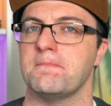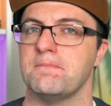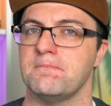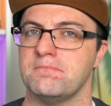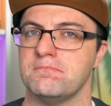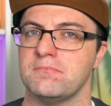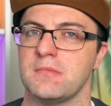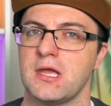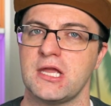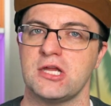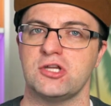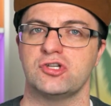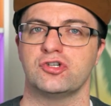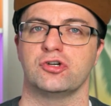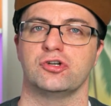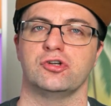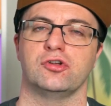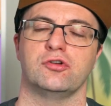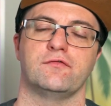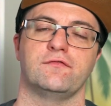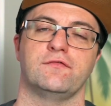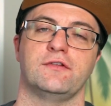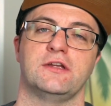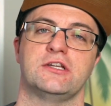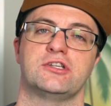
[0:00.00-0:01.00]
major
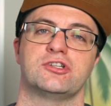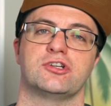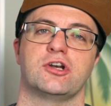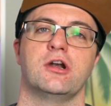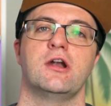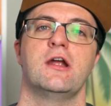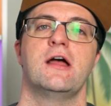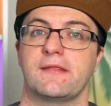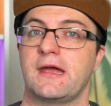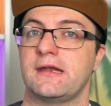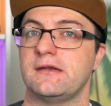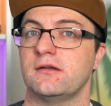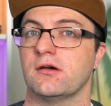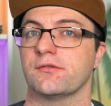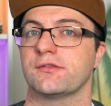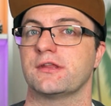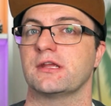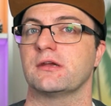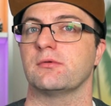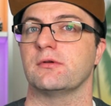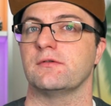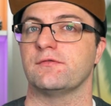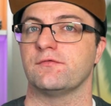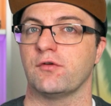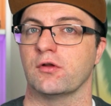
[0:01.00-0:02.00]
new feature that I don't
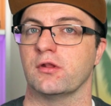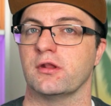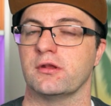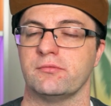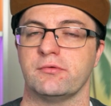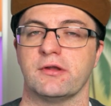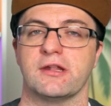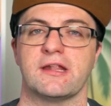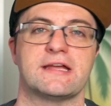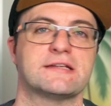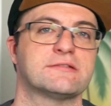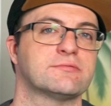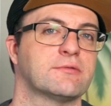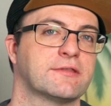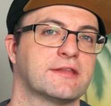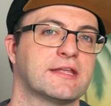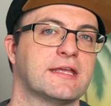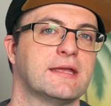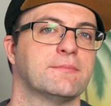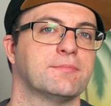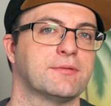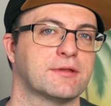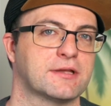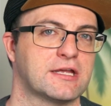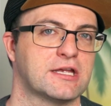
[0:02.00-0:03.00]
think we fully realized what the
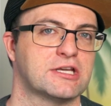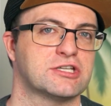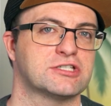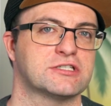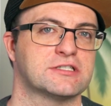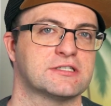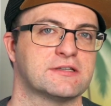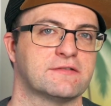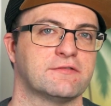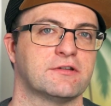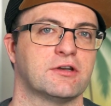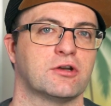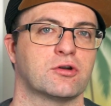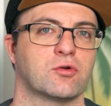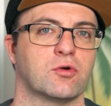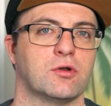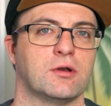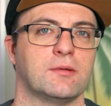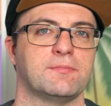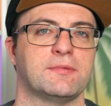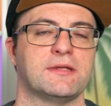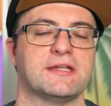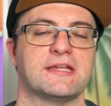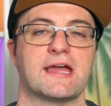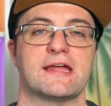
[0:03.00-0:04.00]
implications of it are going
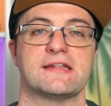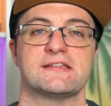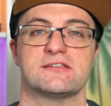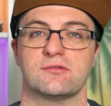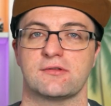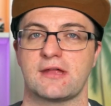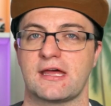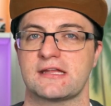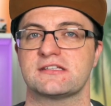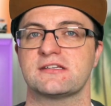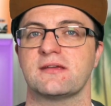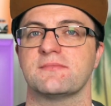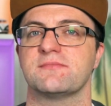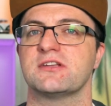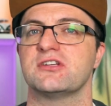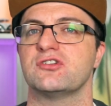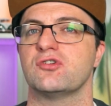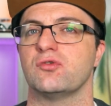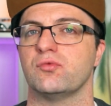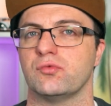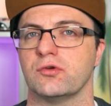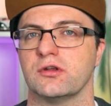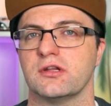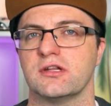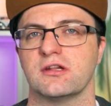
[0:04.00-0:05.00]
to be yet. So that's something to
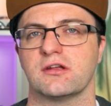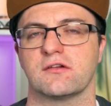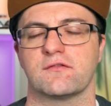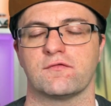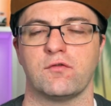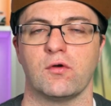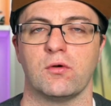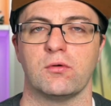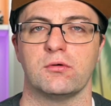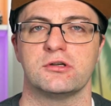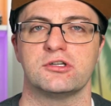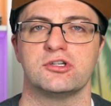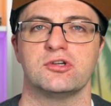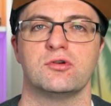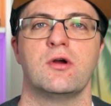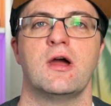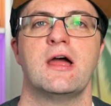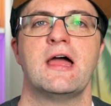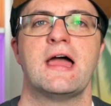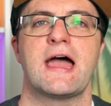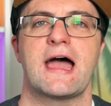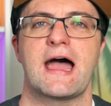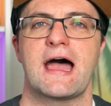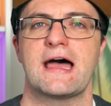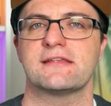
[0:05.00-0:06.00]
really look forward to
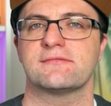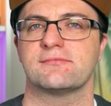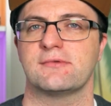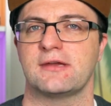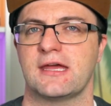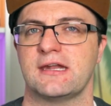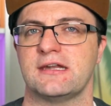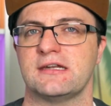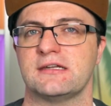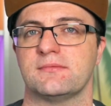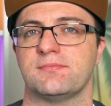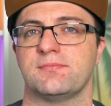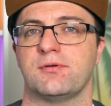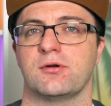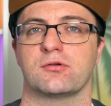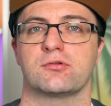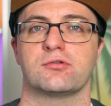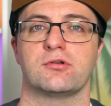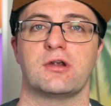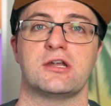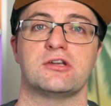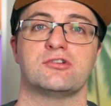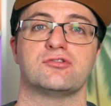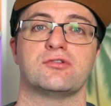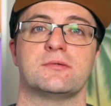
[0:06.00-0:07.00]
as we head into
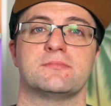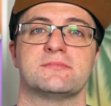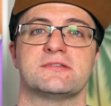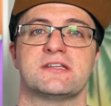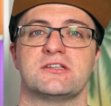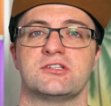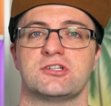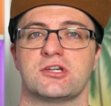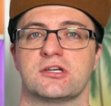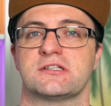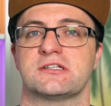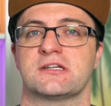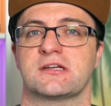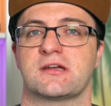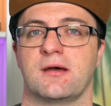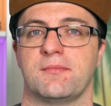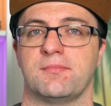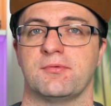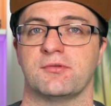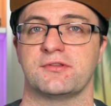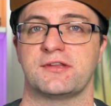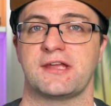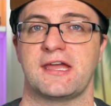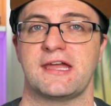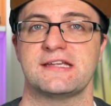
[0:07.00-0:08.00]
Procreate Dreams in just a
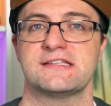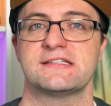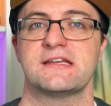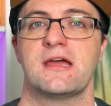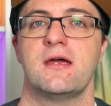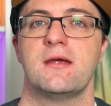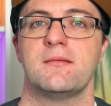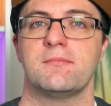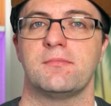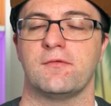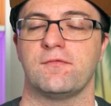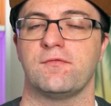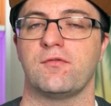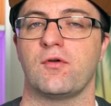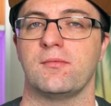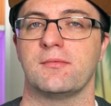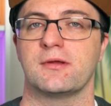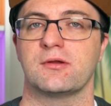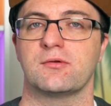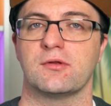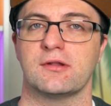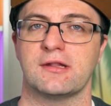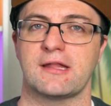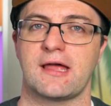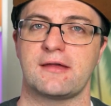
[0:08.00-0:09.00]
couple days.
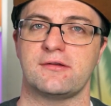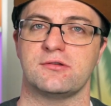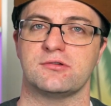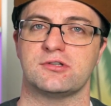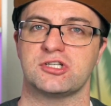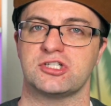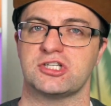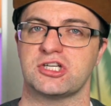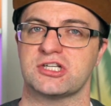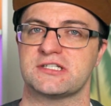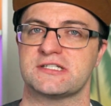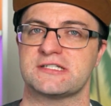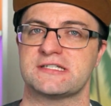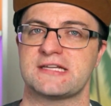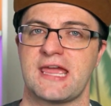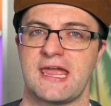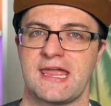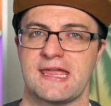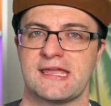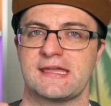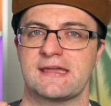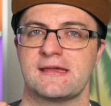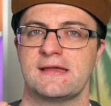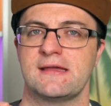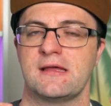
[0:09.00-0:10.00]
Performing will allow you to just
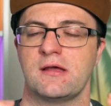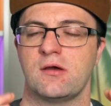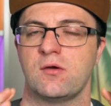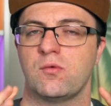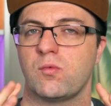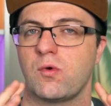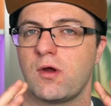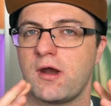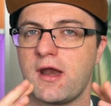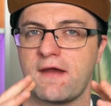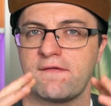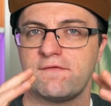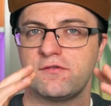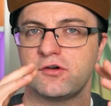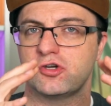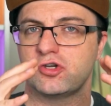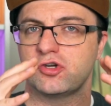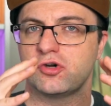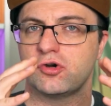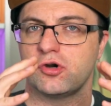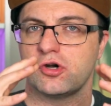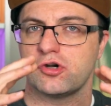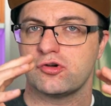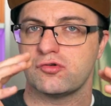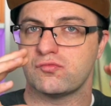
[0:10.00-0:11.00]
take whatever
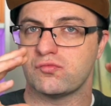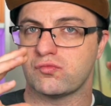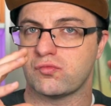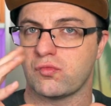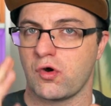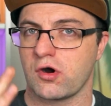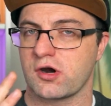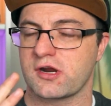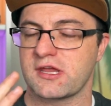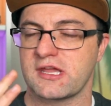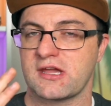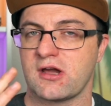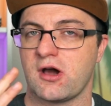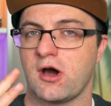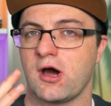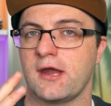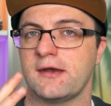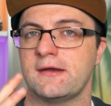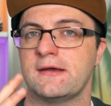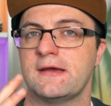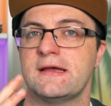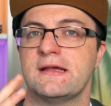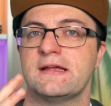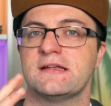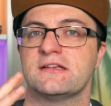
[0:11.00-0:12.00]
you're working
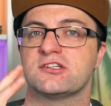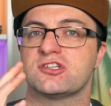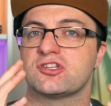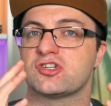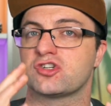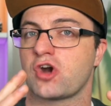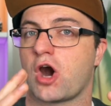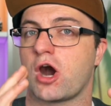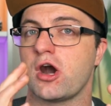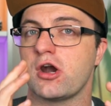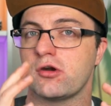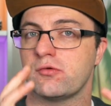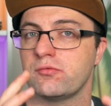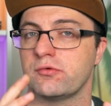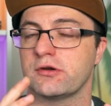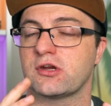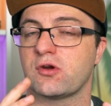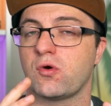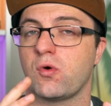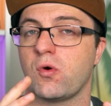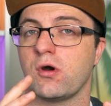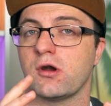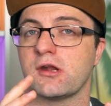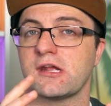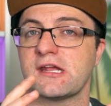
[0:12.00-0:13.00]
on, start a
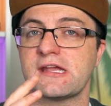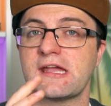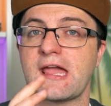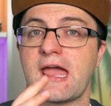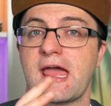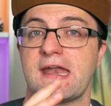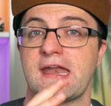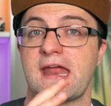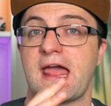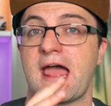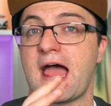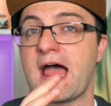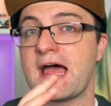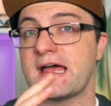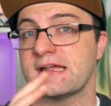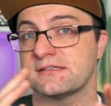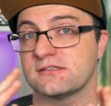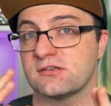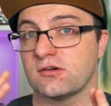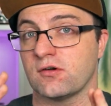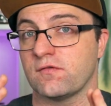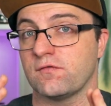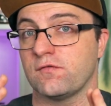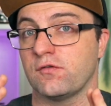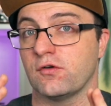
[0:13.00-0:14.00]
recording, and as
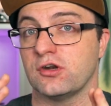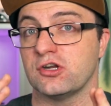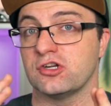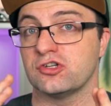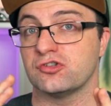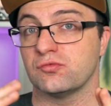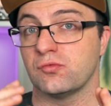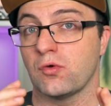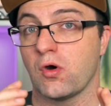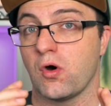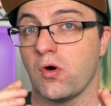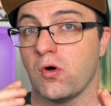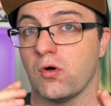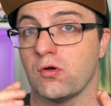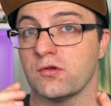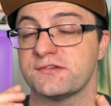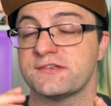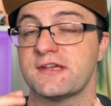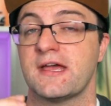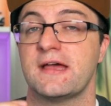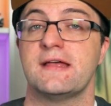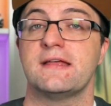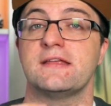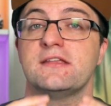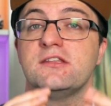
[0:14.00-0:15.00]
your footage rolls,
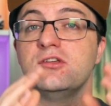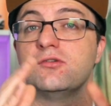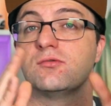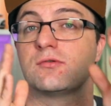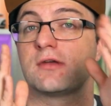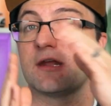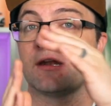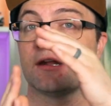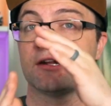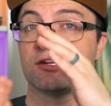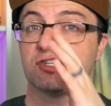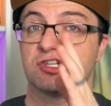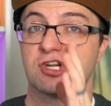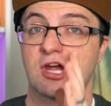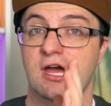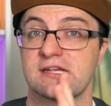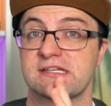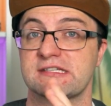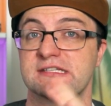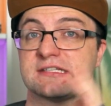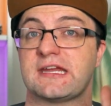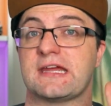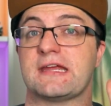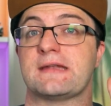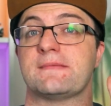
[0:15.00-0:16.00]
you can
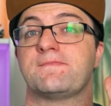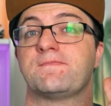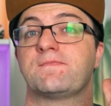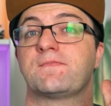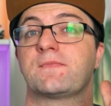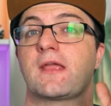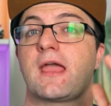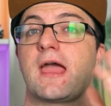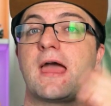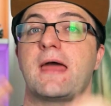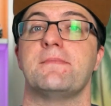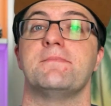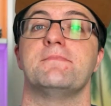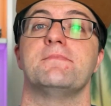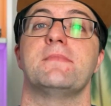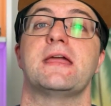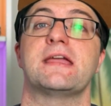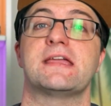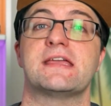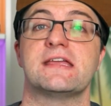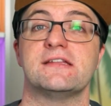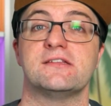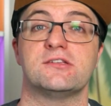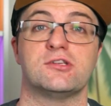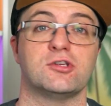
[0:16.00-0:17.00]
adjust it and
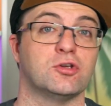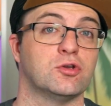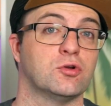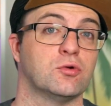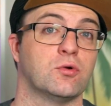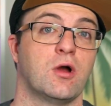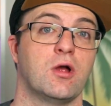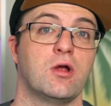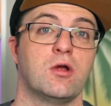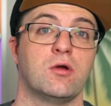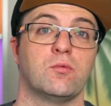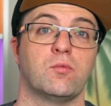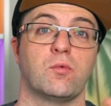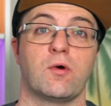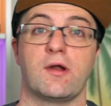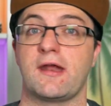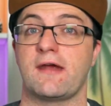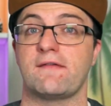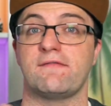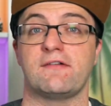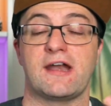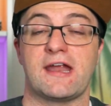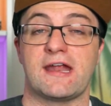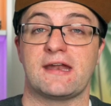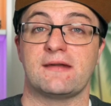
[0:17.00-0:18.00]
make it do
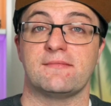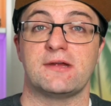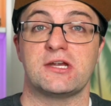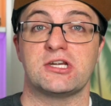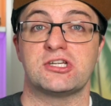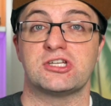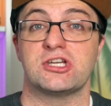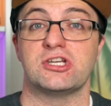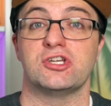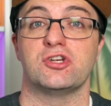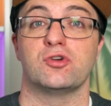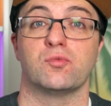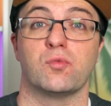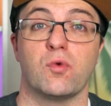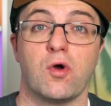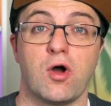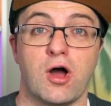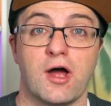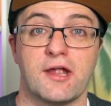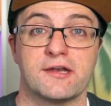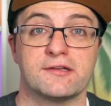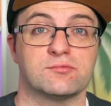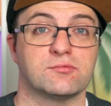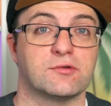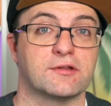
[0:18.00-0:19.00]
whatever animation you
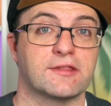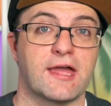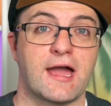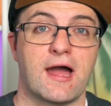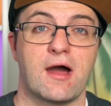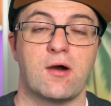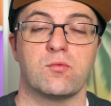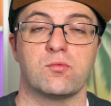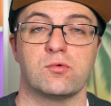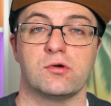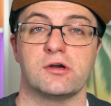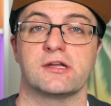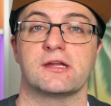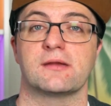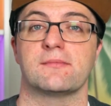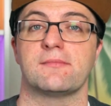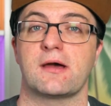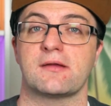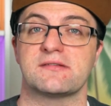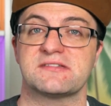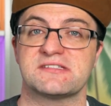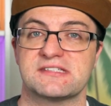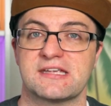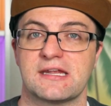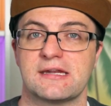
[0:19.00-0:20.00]
want without worrying
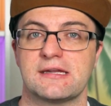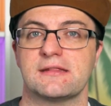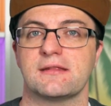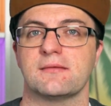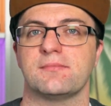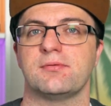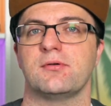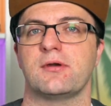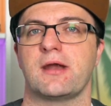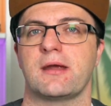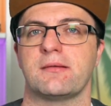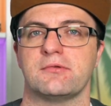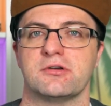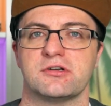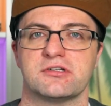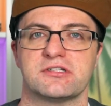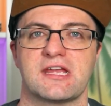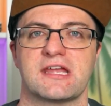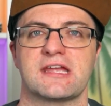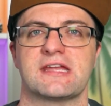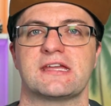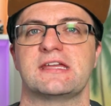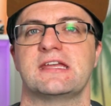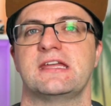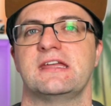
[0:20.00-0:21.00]
about setting the parameters
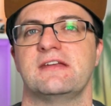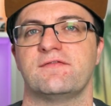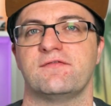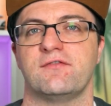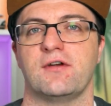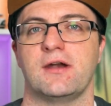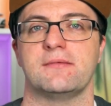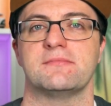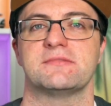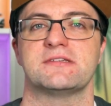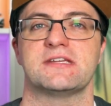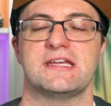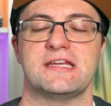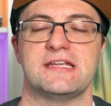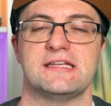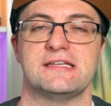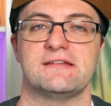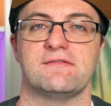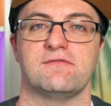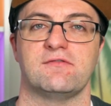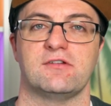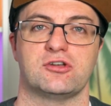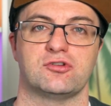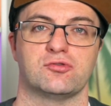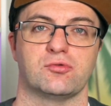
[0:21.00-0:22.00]
and keyframes
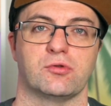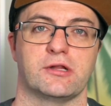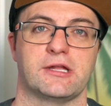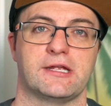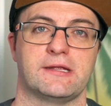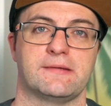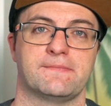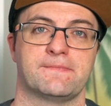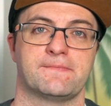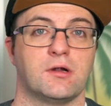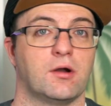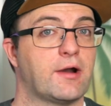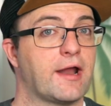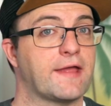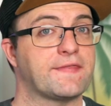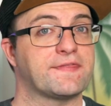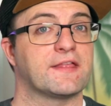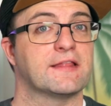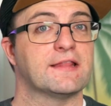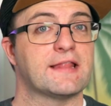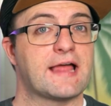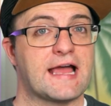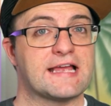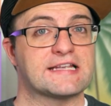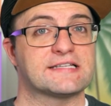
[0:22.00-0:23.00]
individually. All right,
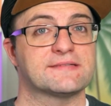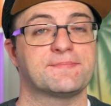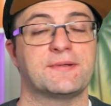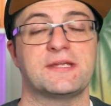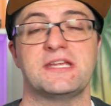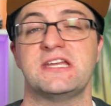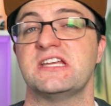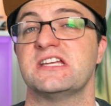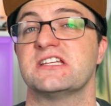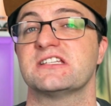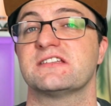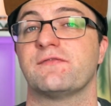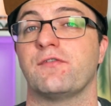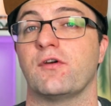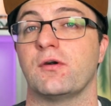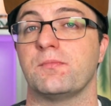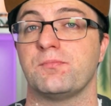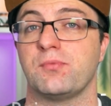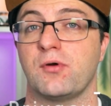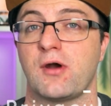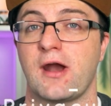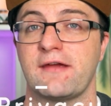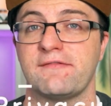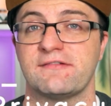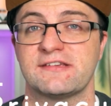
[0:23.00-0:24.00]
the last P is for
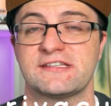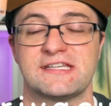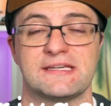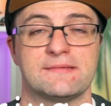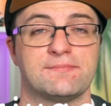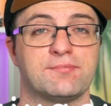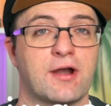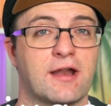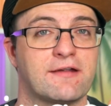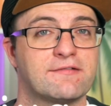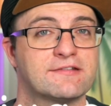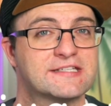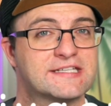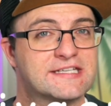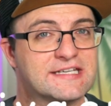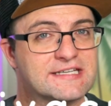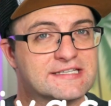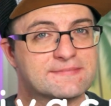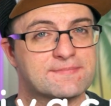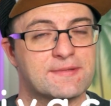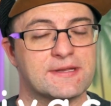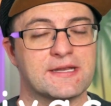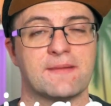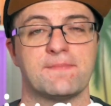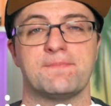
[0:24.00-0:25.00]
privacy. Privacy
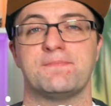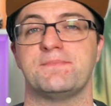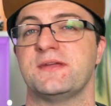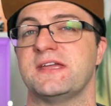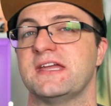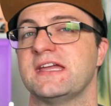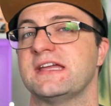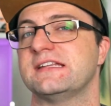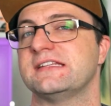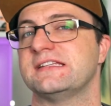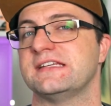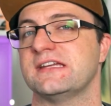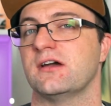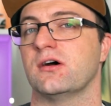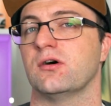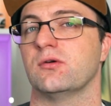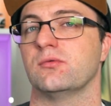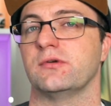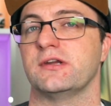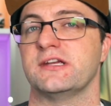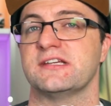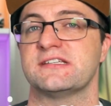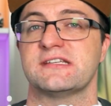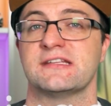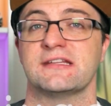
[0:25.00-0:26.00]
has been a big deal
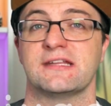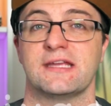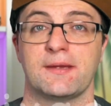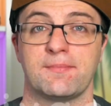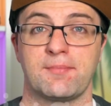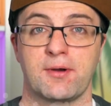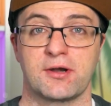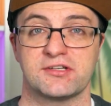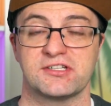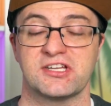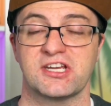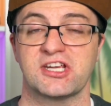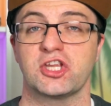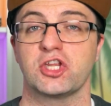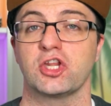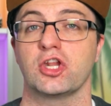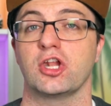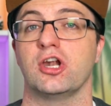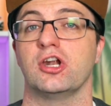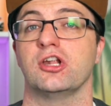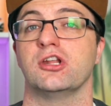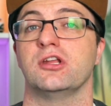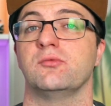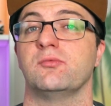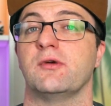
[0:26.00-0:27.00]
recently,
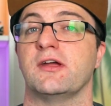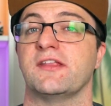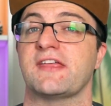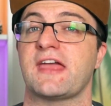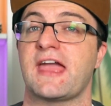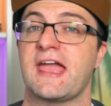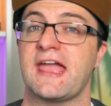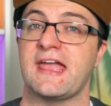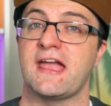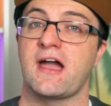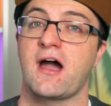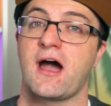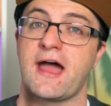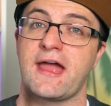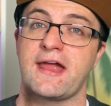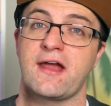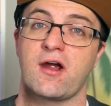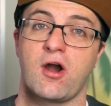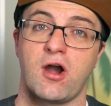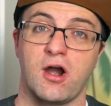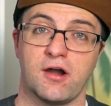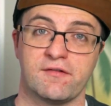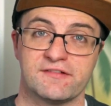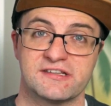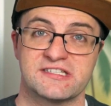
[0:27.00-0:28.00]
particularly with AI
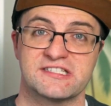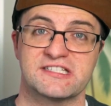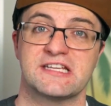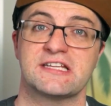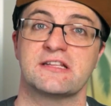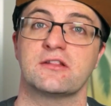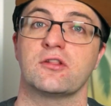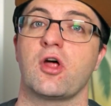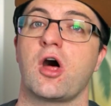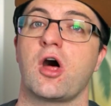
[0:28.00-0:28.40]
harvesting